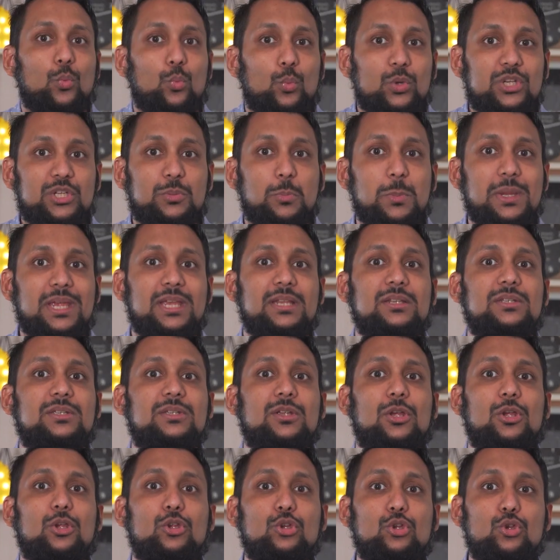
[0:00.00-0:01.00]
which means
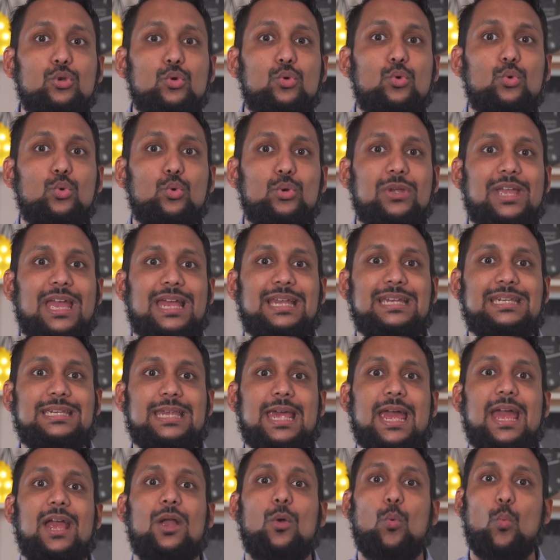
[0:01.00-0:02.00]
you can
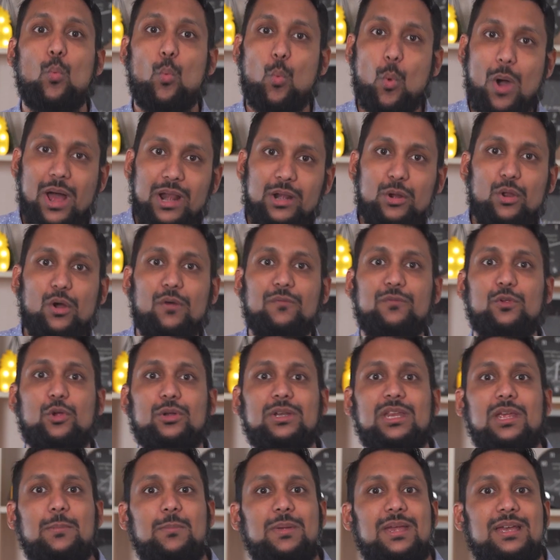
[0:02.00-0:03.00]
tag one of your
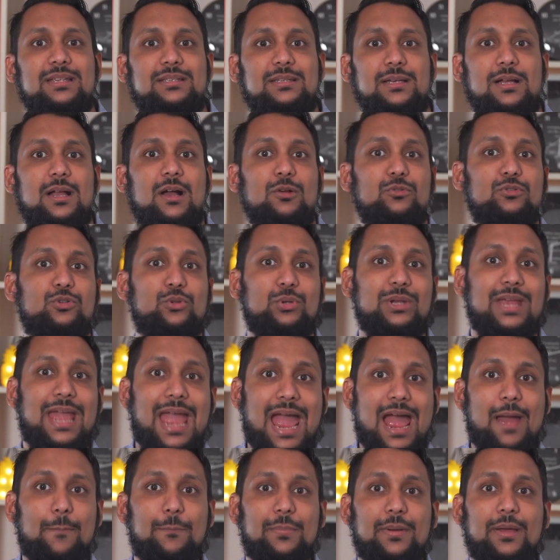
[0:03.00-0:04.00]
DBS accounts to the
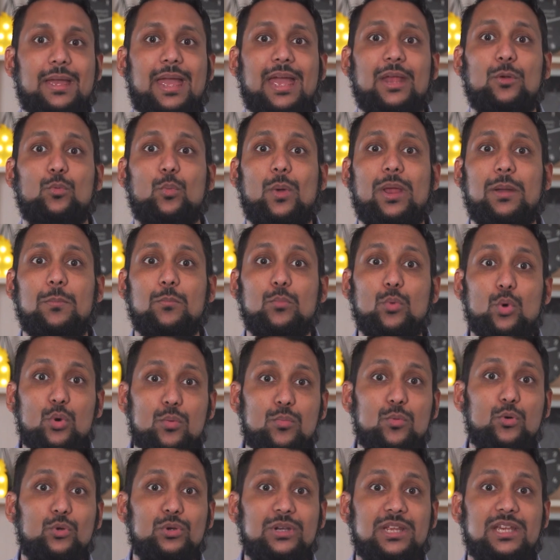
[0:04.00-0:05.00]
app, and when
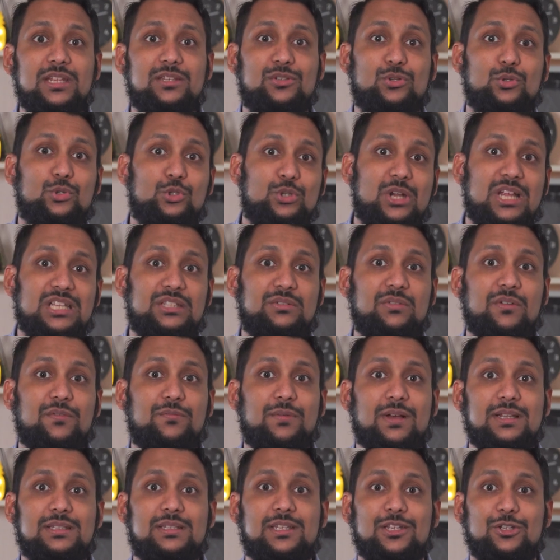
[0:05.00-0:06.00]
Moomoo needs to transfer
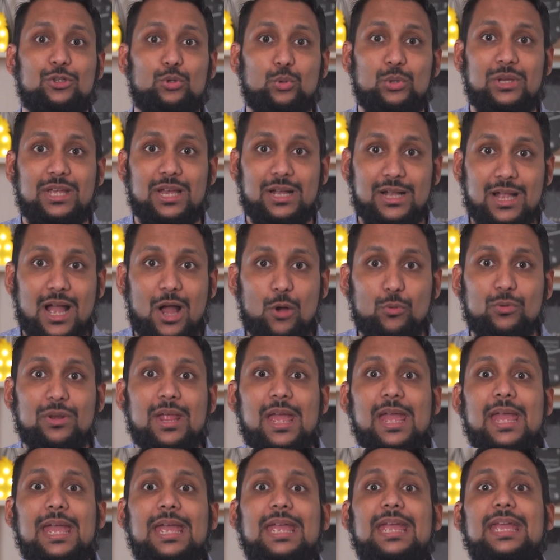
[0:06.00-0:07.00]
funds into the account,
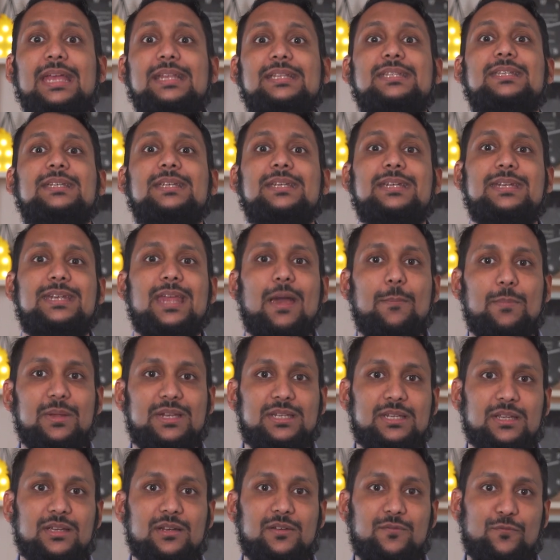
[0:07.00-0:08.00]
it's
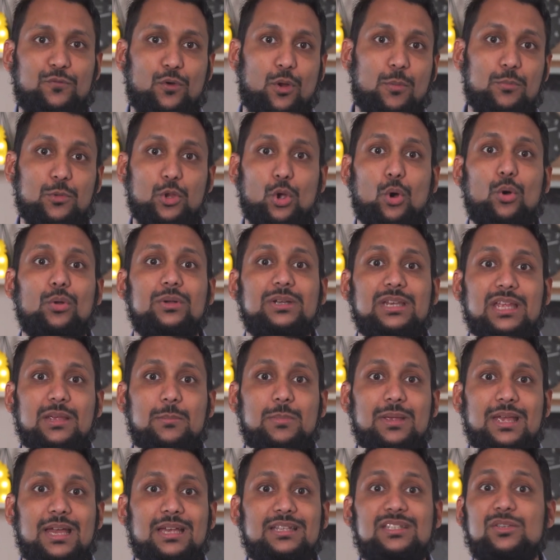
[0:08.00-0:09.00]
debited from your
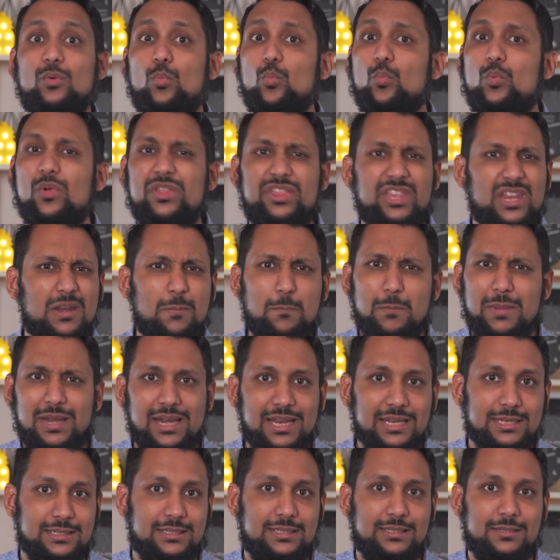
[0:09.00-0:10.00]
DBS within
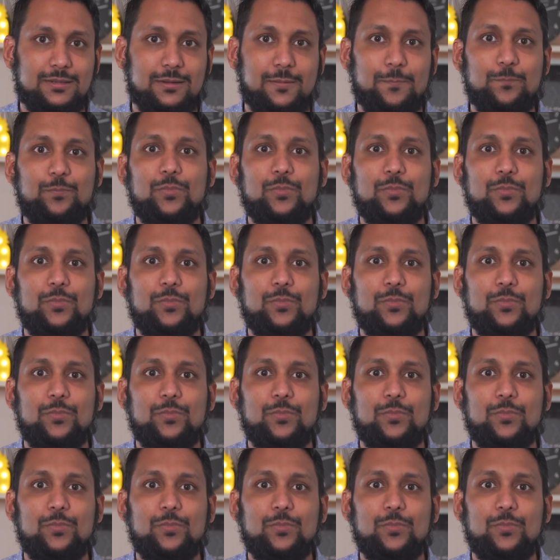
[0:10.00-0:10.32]
minutes.